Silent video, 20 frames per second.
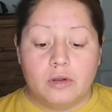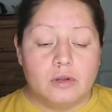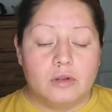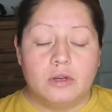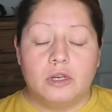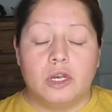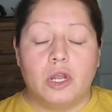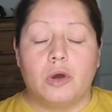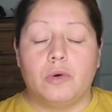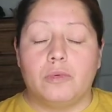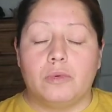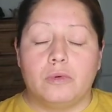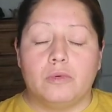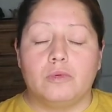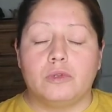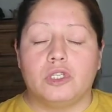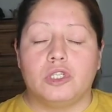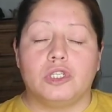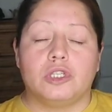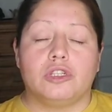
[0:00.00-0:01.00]

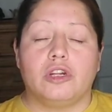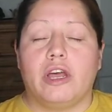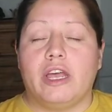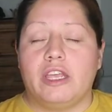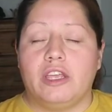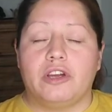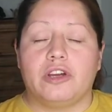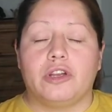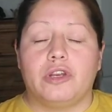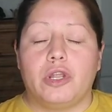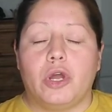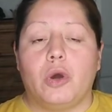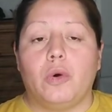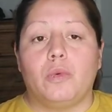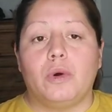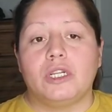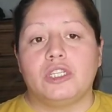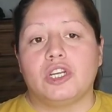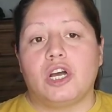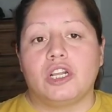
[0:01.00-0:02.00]
you could know
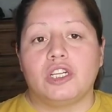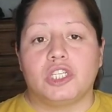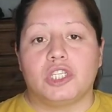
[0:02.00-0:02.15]
what Dollar